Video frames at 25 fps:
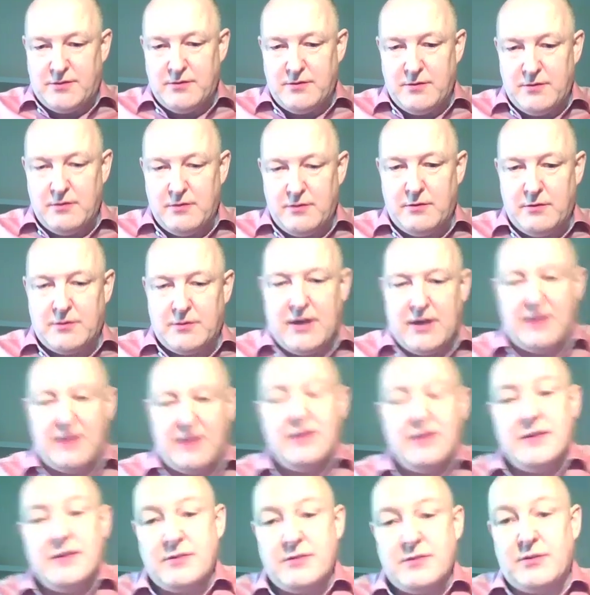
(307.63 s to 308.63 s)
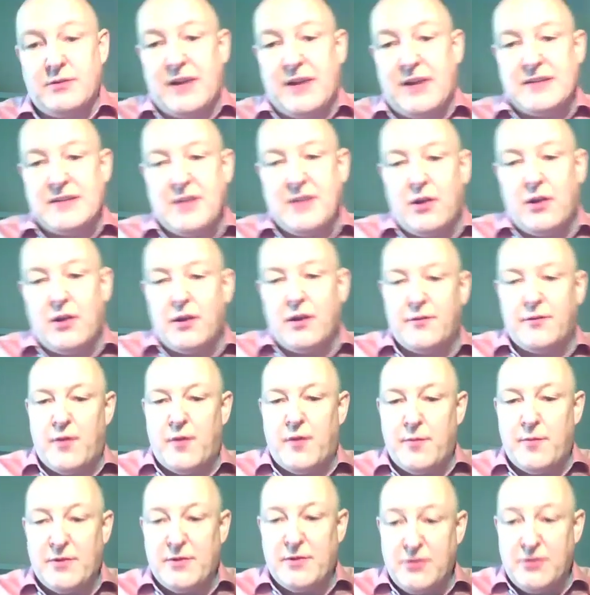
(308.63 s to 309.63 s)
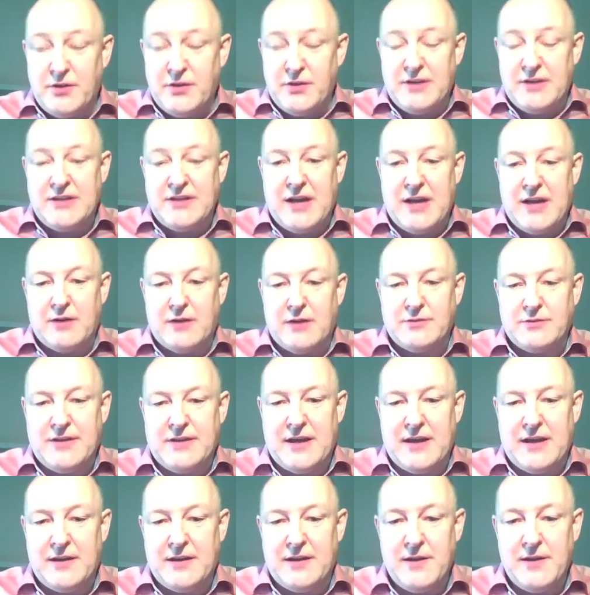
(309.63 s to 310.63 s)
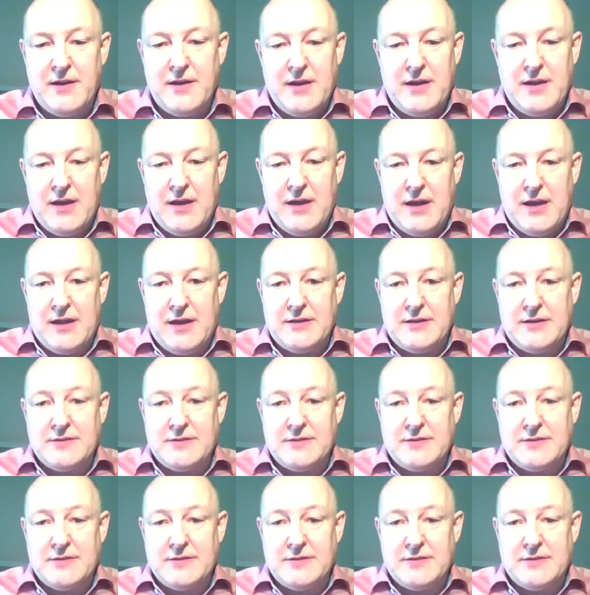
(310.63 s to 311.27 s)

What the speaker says: Okay, so there's a lot of opportunity out there, and